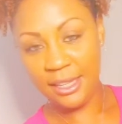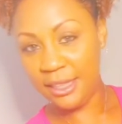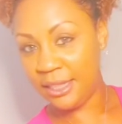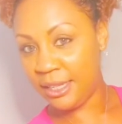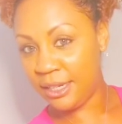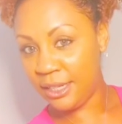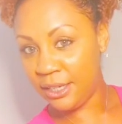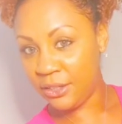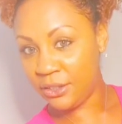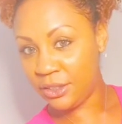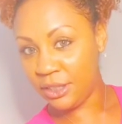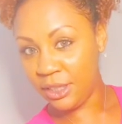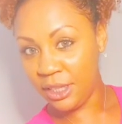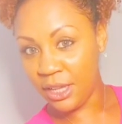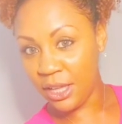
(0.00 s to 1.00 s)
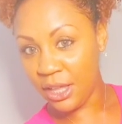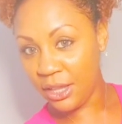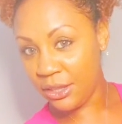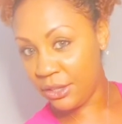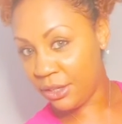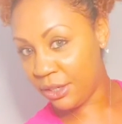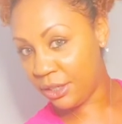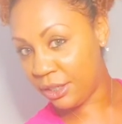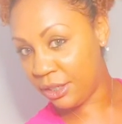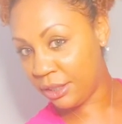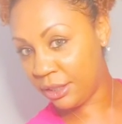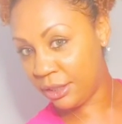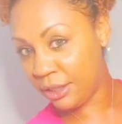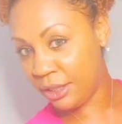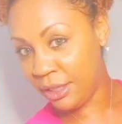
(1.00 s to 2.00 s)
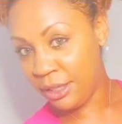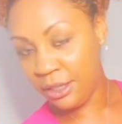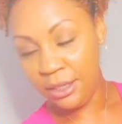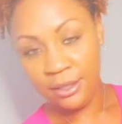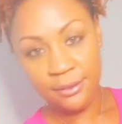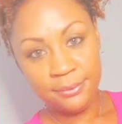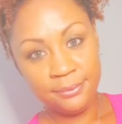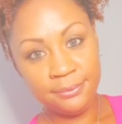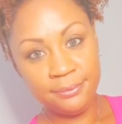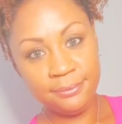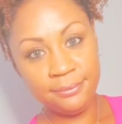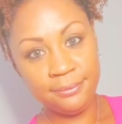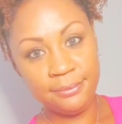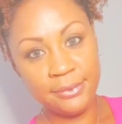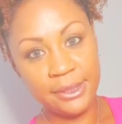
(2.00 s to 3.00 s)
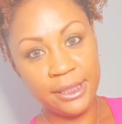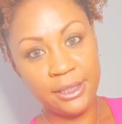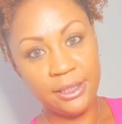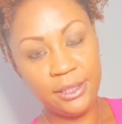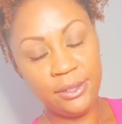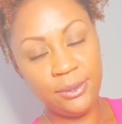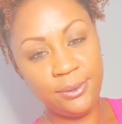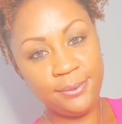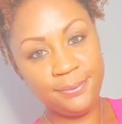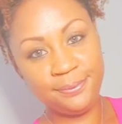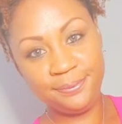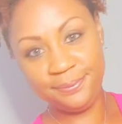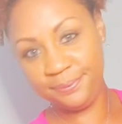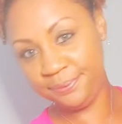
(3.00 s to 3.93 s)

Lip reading: And then here's the other light too.